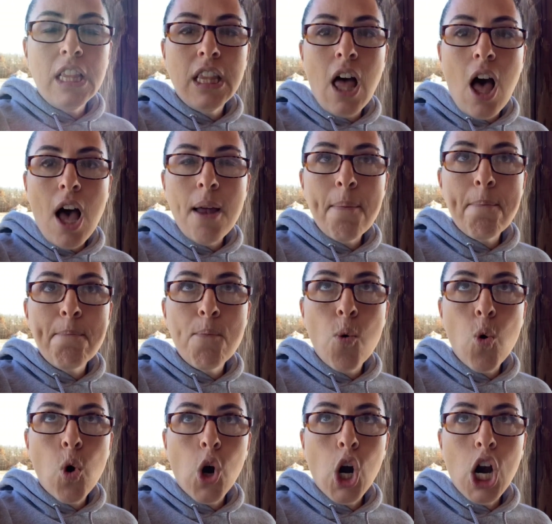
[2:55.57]
lot
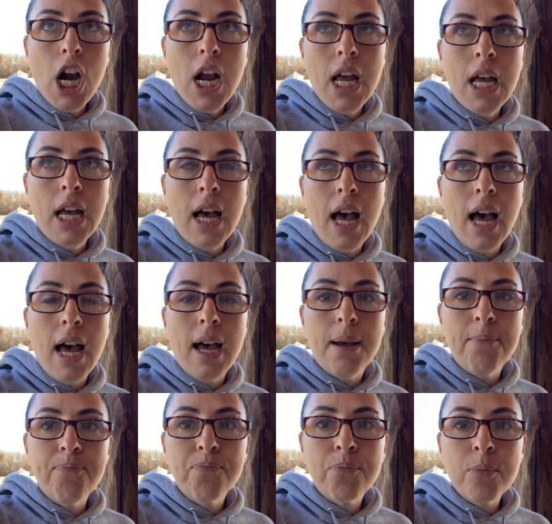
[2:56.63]
more
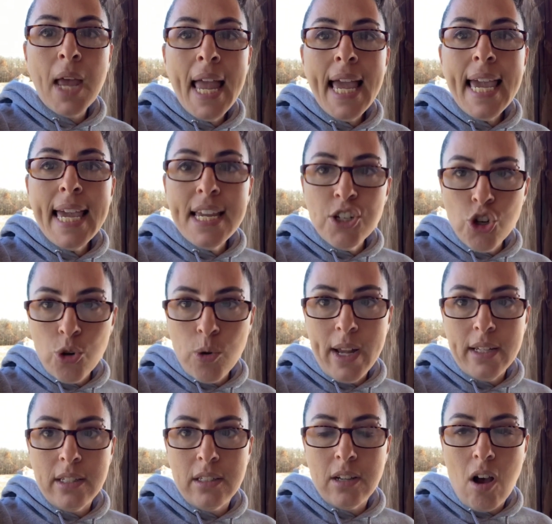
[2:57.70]
um,
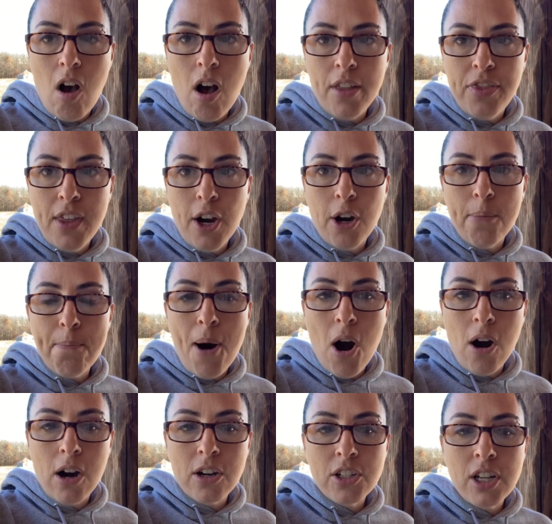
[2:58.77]
interest on their
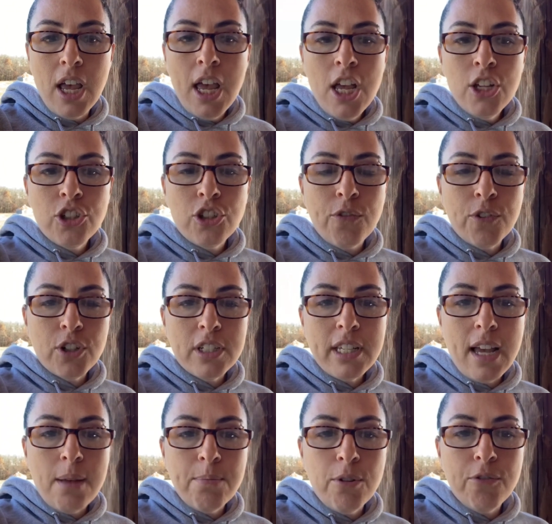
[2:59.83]
part. So for
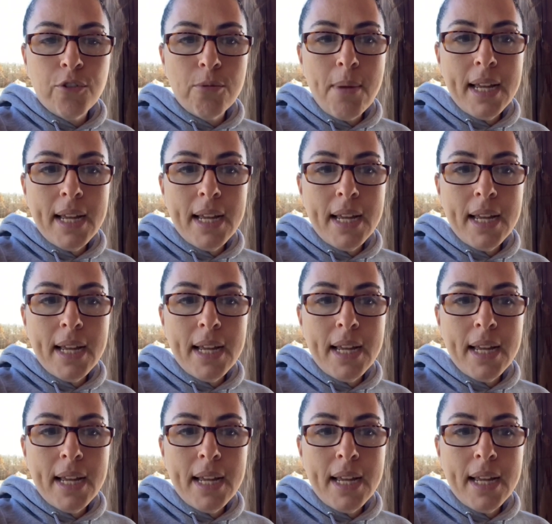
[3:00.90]
example, for